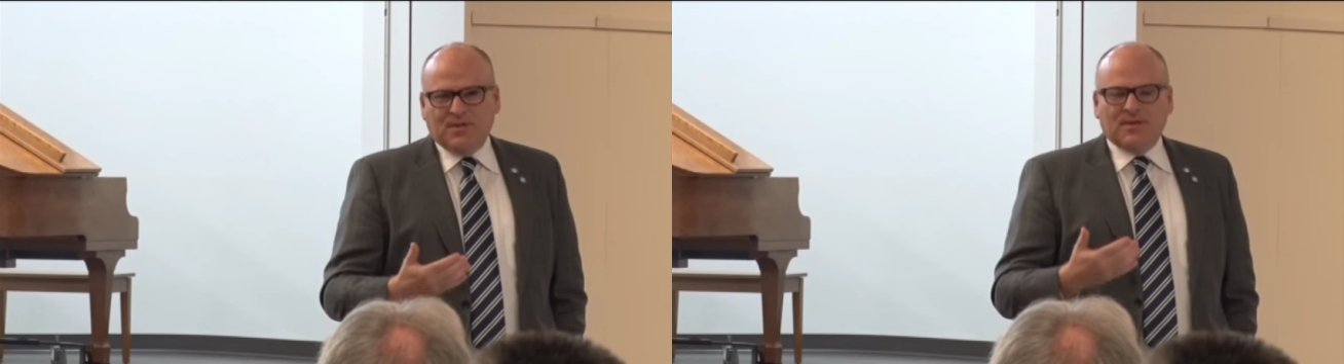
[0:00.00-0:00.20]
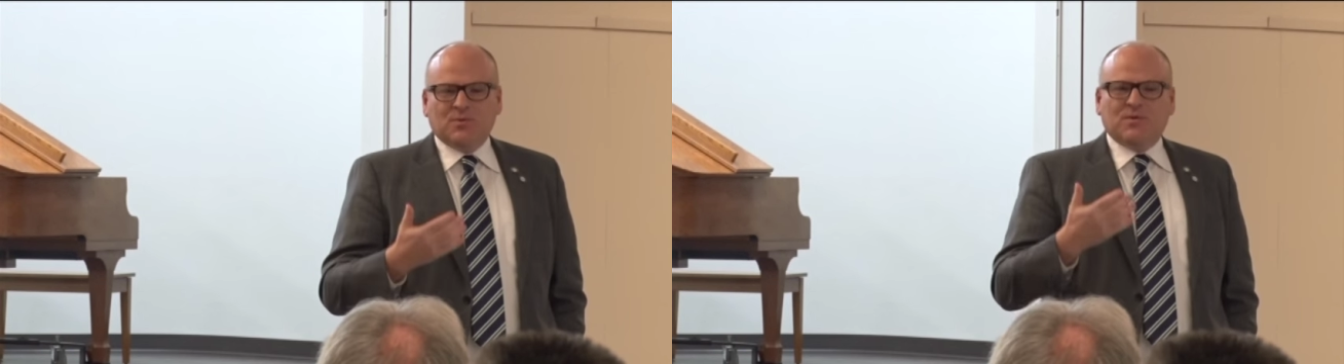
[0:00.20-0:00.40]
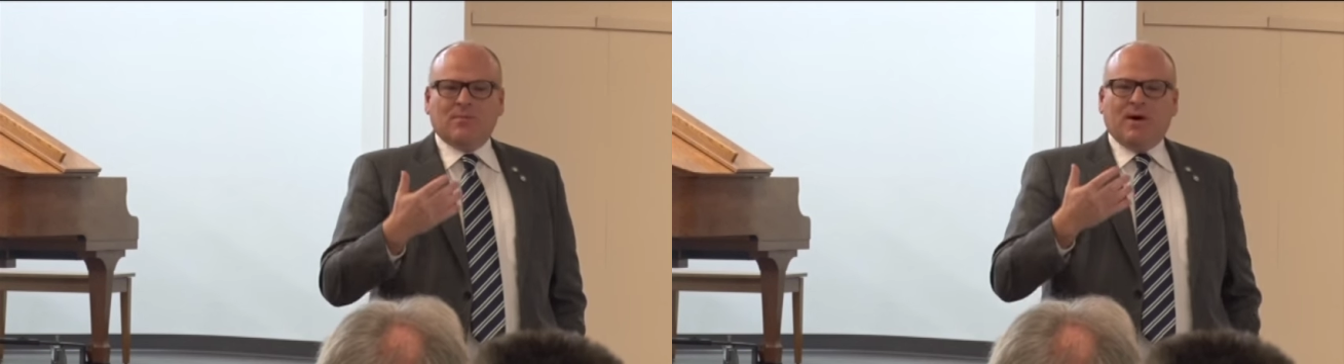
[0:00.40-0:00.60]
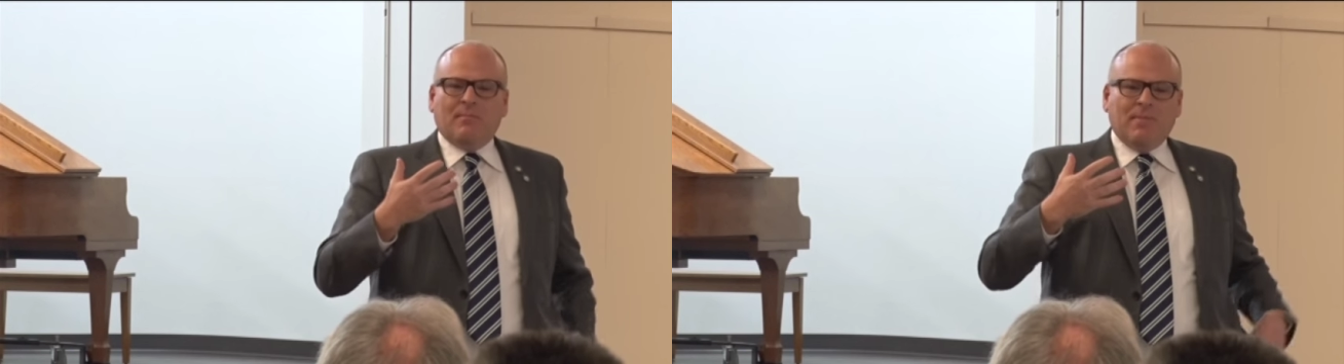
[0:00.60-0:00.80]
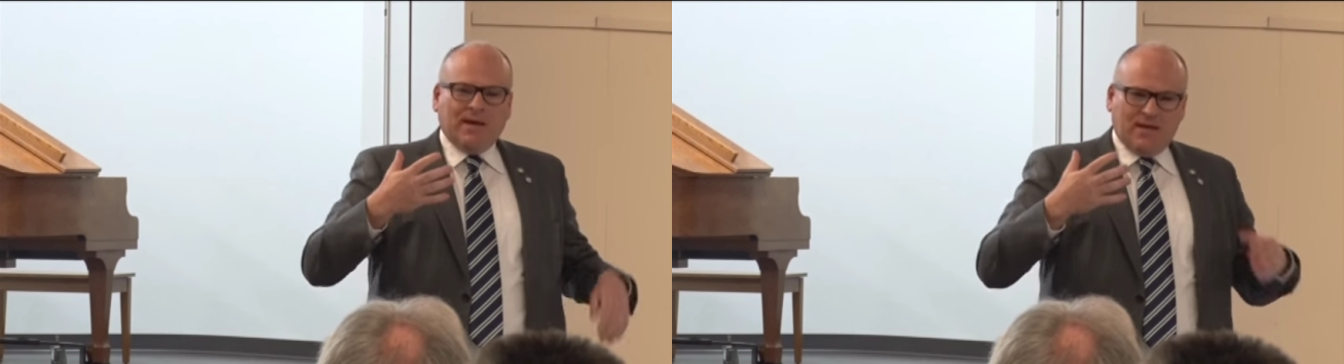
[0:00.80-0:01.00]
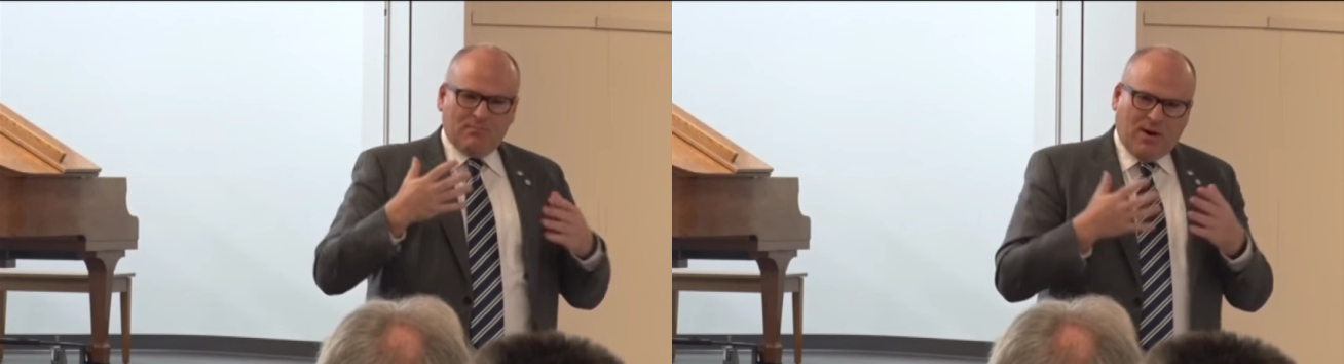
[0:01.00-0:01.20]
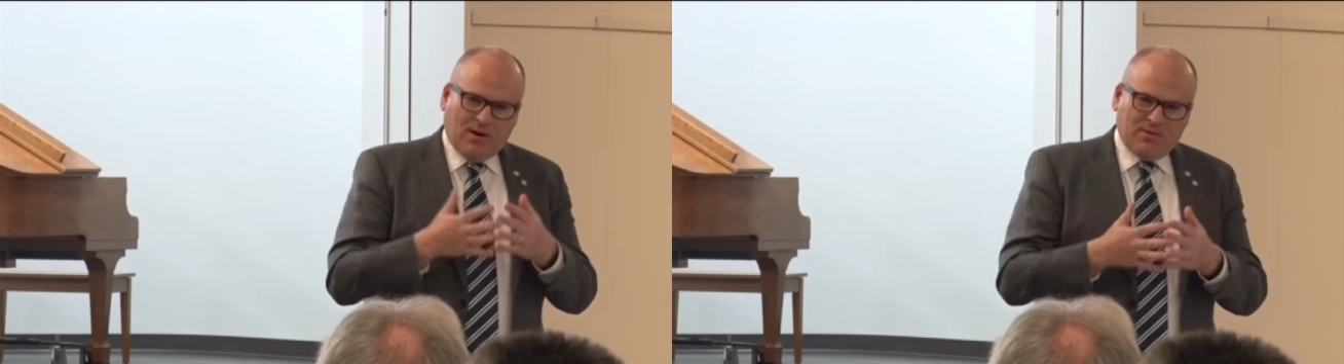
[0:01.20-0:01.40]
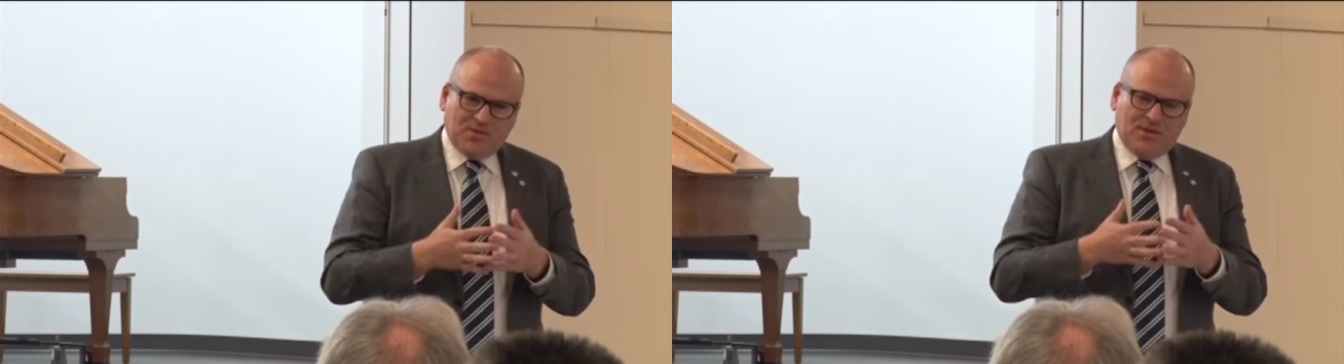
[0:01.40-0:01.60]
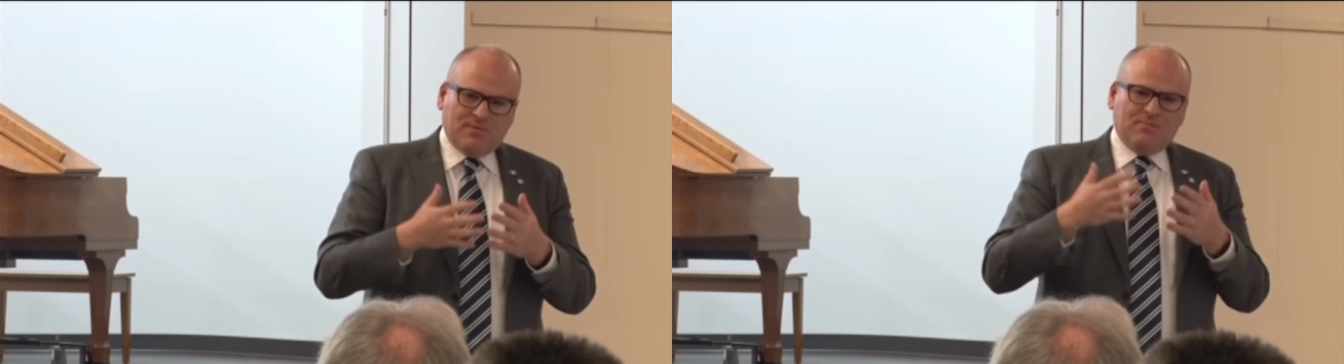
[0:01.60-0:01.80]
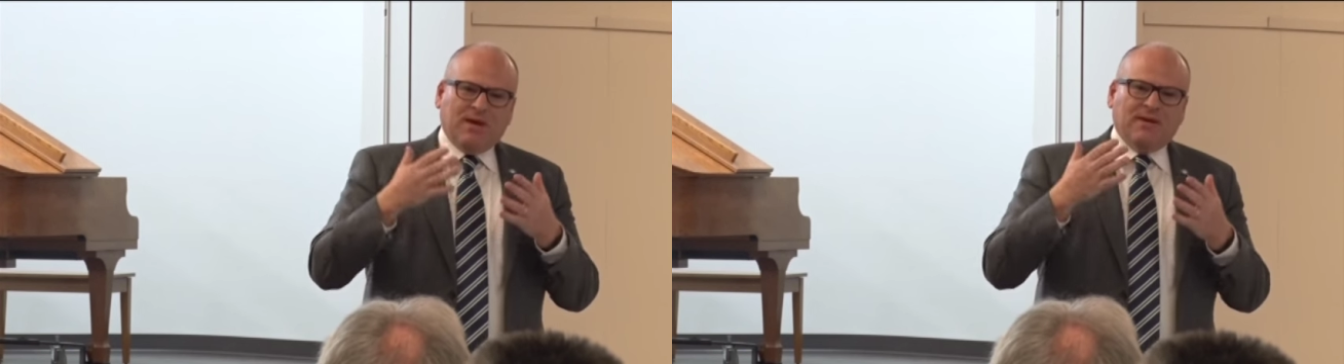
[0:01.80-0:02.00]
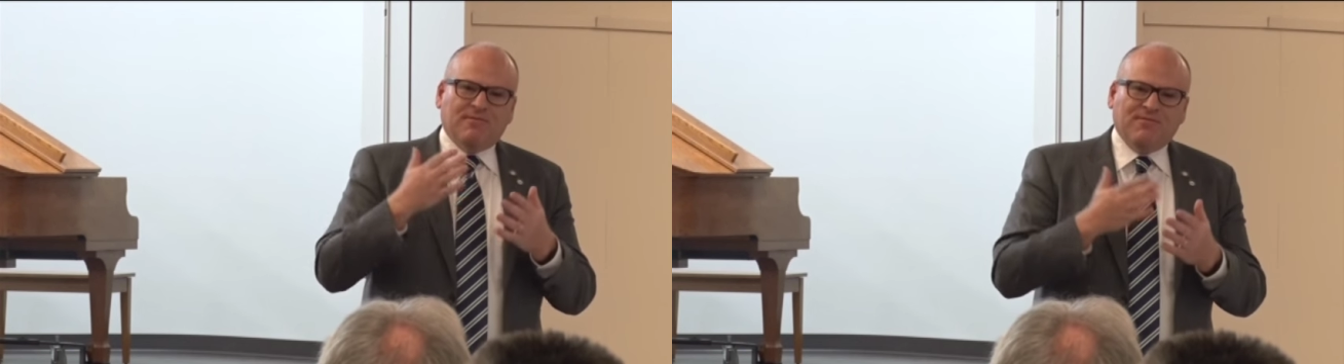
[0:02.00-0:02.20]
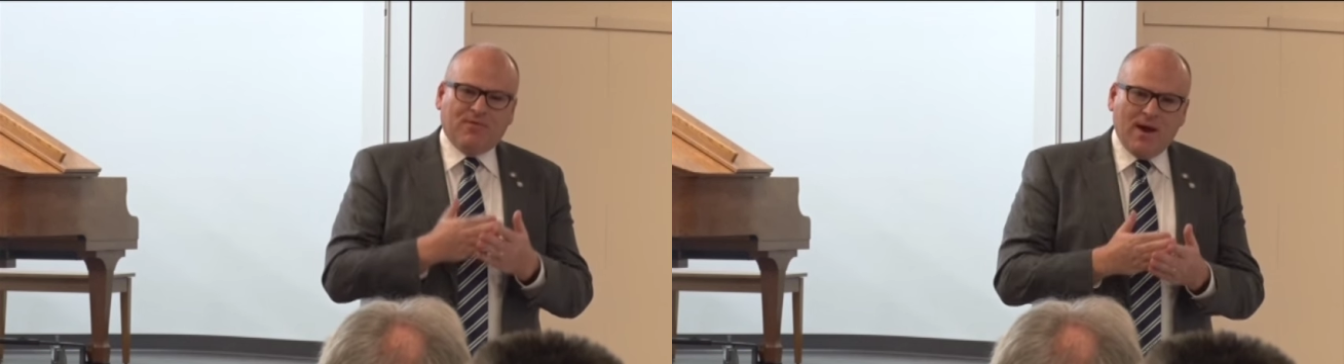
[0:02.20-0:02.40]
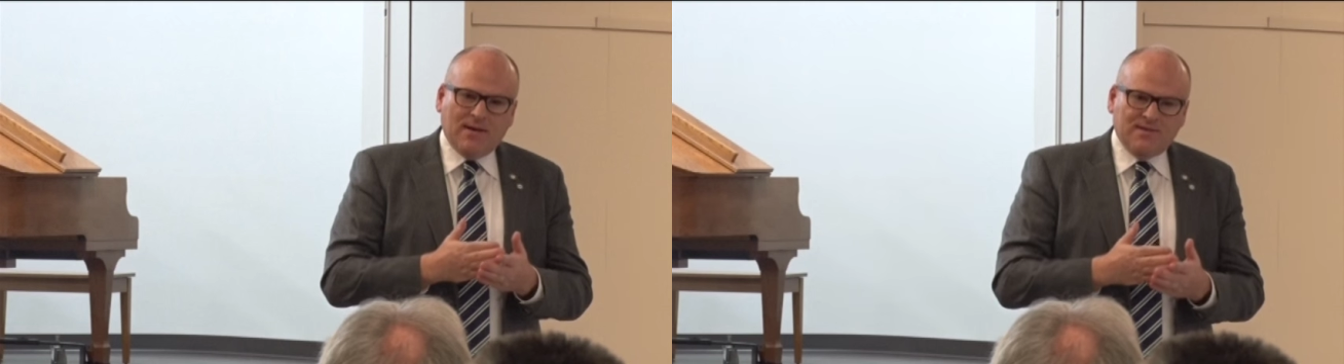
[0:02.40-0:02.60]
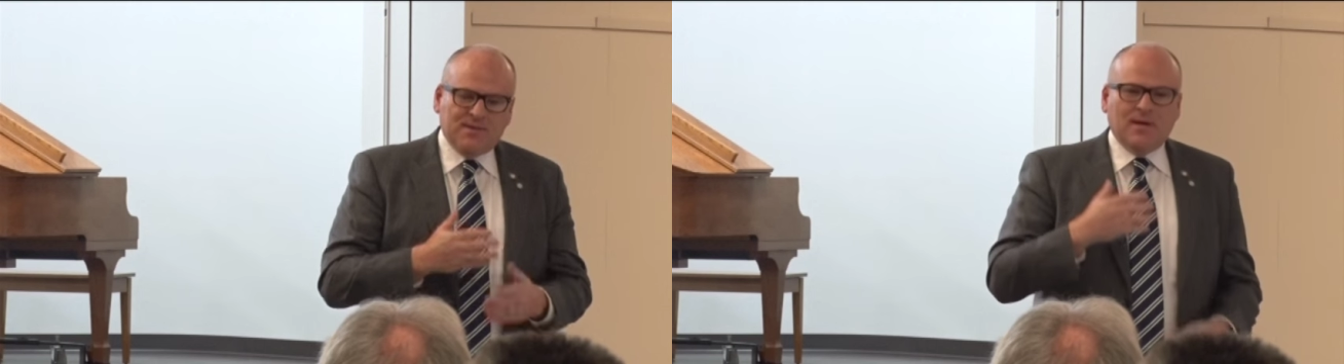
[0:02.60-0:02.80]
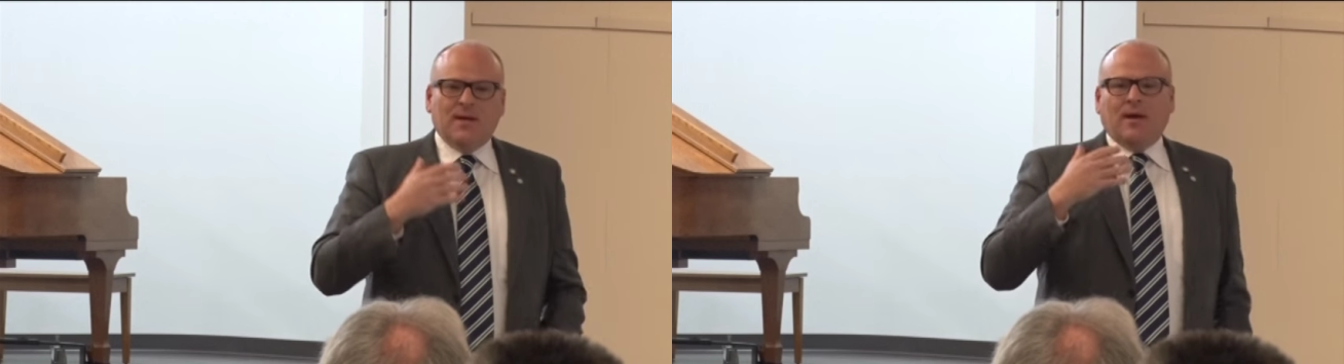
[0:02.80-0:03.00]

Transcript: this was about making partnerships, making friends,